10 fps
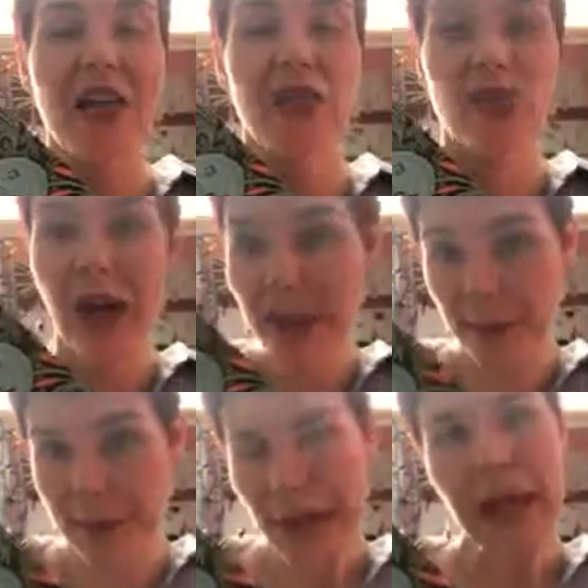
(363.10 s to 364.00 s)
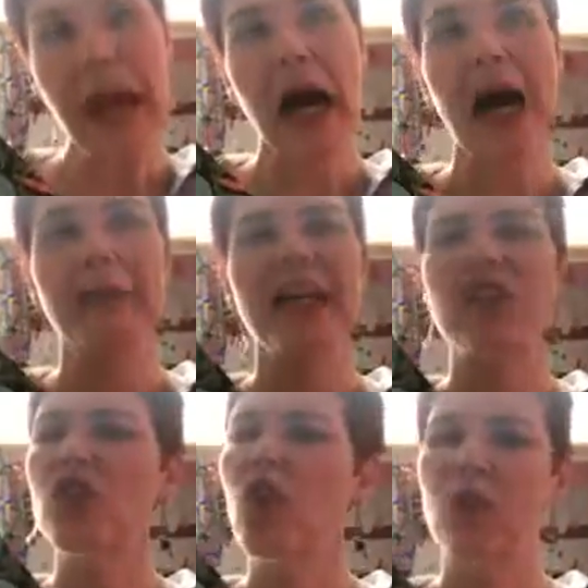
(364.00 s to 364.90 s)
and rape.
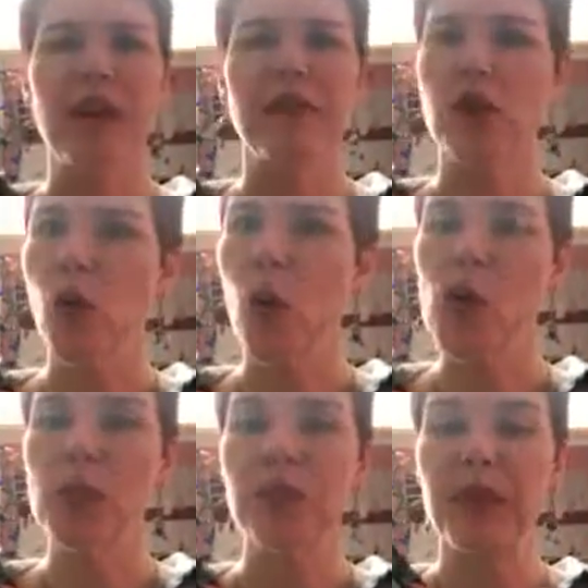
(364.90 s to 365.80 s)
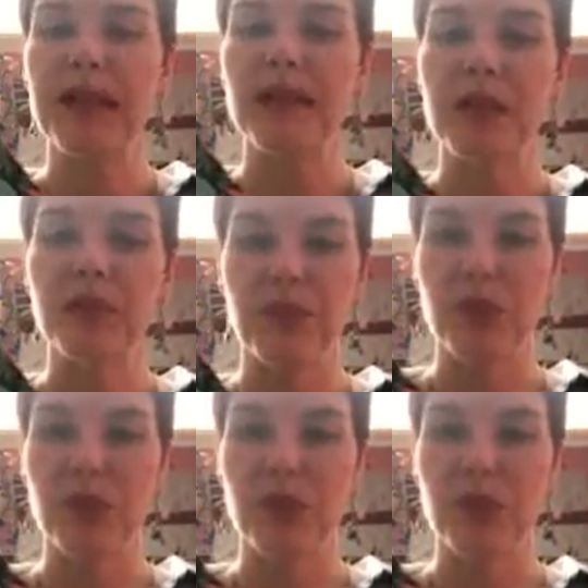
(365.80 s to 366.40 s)
It's not graphic at all, but